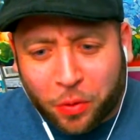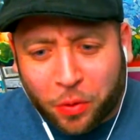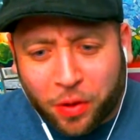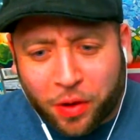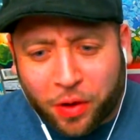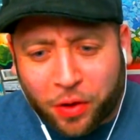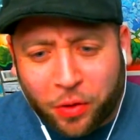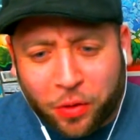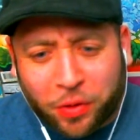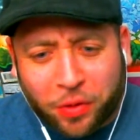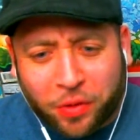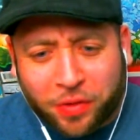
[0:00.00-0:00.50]

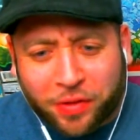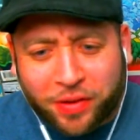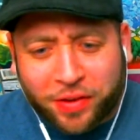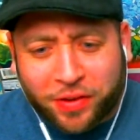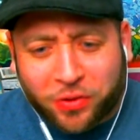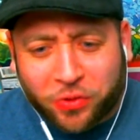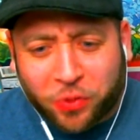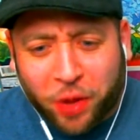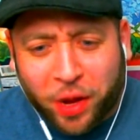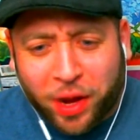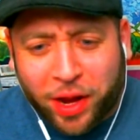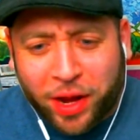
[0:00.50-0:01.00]
Or is he
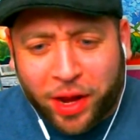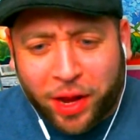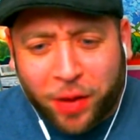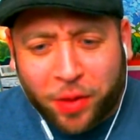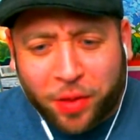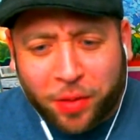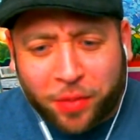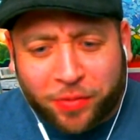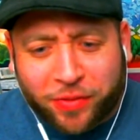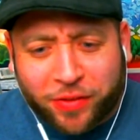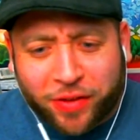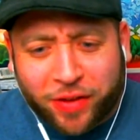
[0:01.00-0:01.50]
training with
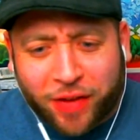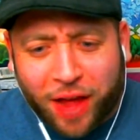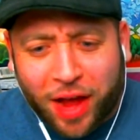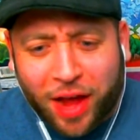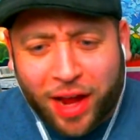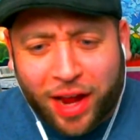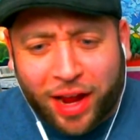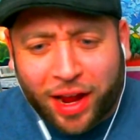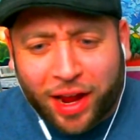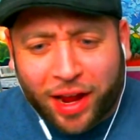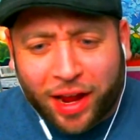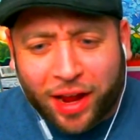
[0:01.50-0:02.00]
himself?
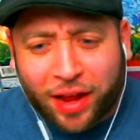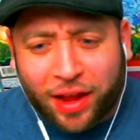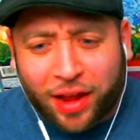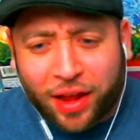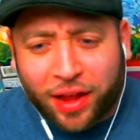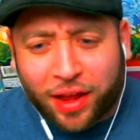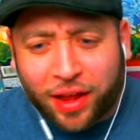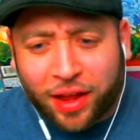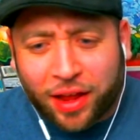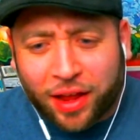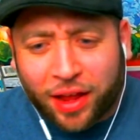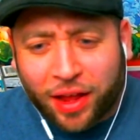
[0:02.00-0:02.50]
I,
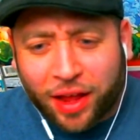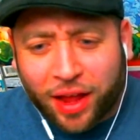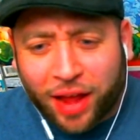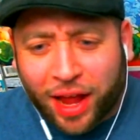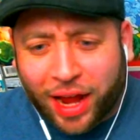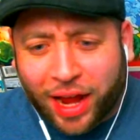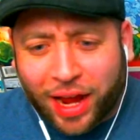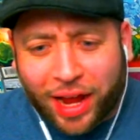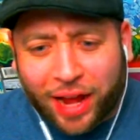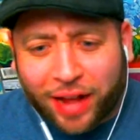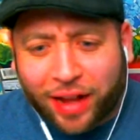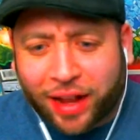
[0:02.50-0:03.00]

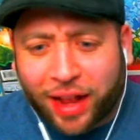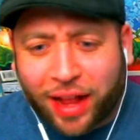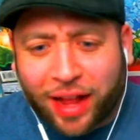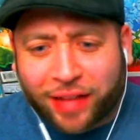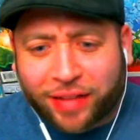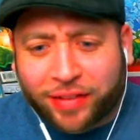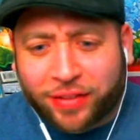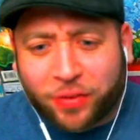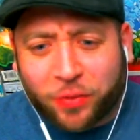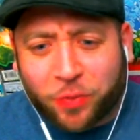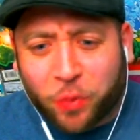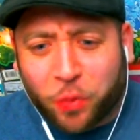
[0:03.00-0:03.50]
I got
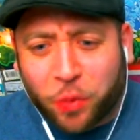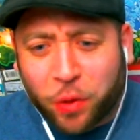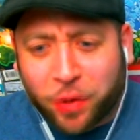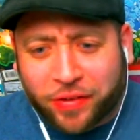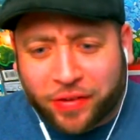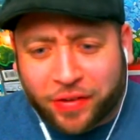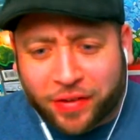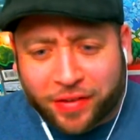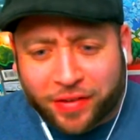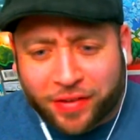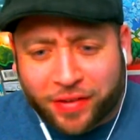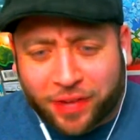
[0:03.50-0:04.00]
lots of
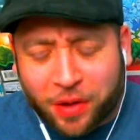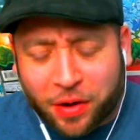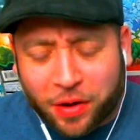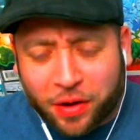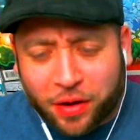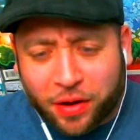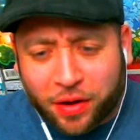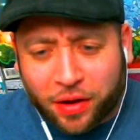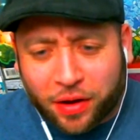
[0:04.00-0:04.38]
questions here.